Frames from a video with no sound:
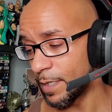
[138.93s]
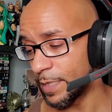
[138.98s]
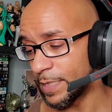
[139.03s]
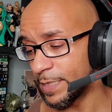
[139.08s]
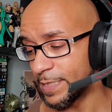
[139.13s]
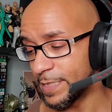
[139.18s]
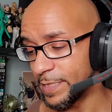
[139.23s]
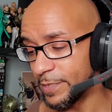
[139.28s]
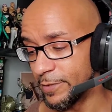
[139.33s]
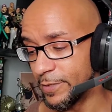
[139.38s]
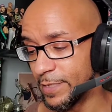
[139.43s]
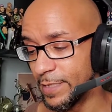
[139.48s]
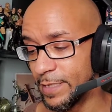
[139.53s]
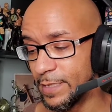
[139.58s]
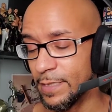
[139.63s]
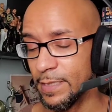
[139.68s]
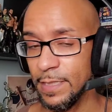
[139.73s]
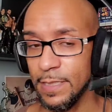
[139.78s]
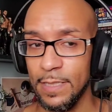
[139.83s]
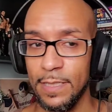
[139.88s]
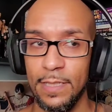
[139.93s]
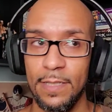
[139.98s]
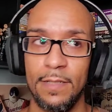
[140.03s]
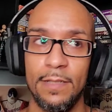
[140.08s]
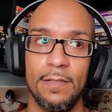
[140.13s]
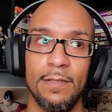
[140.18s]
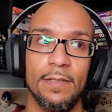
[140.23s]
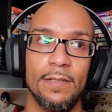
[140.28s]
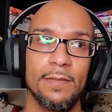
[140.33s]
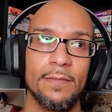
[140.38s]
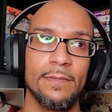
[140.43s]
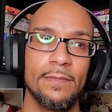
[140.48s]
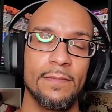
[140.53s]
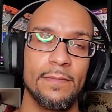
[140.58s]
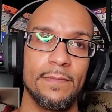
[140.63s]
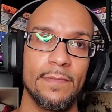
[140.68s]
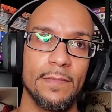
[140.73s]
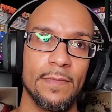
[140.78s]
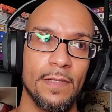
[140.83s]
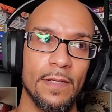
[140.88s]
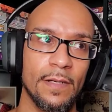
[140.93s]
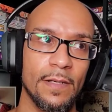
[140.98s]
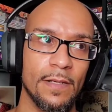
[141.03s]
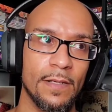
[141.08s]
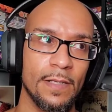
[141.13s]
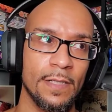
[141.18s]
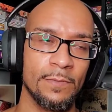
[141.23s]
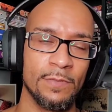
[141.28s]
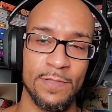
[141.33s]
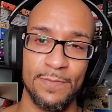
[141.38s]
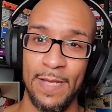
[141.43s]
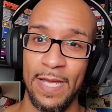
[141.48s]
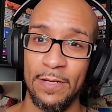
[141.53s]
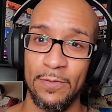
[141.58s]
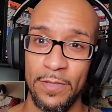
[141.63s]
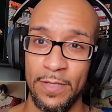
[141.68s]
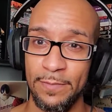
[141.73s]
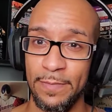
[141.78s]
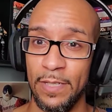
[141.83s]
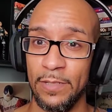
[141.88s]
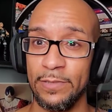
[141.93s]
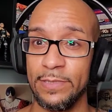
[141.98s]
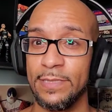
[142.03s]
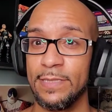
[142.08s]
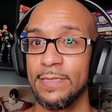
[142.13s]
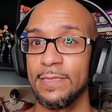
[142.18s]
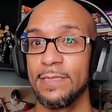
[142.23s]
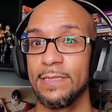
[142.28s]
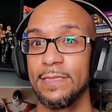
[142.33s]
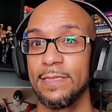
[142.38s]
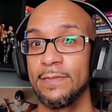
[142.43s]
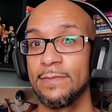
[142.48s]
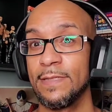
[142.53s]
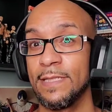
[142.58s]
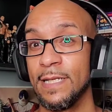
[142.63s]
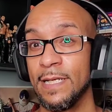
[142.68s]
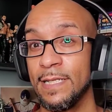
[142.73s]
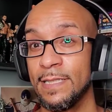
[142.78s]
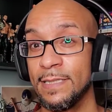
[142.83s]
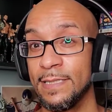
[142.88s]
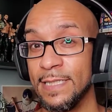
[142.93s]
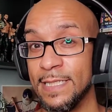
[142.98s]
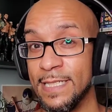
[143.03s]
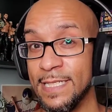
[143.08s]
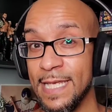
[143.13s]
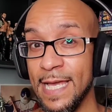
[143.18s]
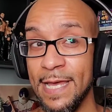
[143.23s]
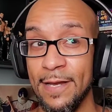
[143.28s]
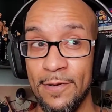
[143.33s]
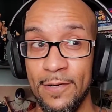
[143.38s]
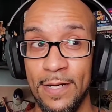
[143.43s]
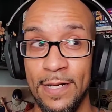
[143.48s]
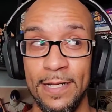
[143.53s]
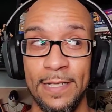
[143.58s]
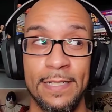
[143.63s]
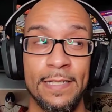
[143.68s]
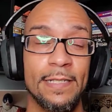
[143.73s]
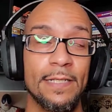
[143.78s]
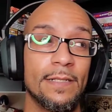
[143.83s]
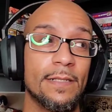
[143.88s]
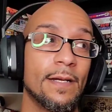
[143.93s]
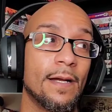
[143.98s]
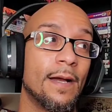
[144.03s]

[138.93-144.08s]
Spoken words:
considering it was Battle of the Belts. It was on a Saturday.